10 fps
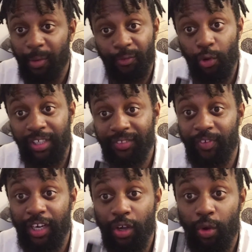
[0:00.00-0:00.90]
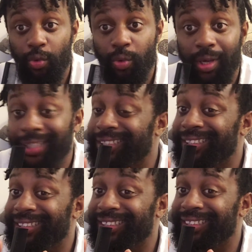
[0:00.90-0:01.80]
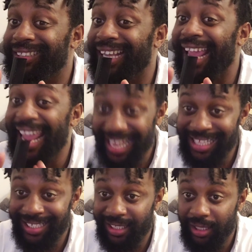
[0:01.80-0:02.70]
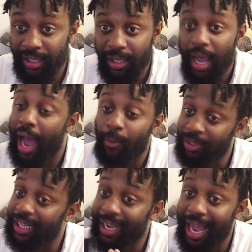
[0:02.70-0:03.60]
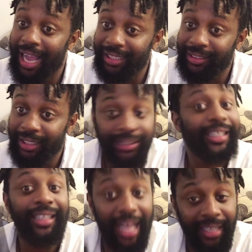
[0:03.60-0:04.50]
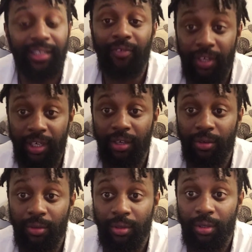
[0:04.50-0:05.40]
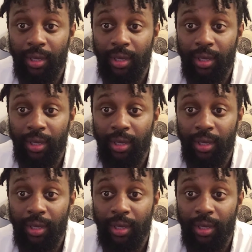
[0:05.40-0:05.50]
Before this video ends, I want y'all guys to like the video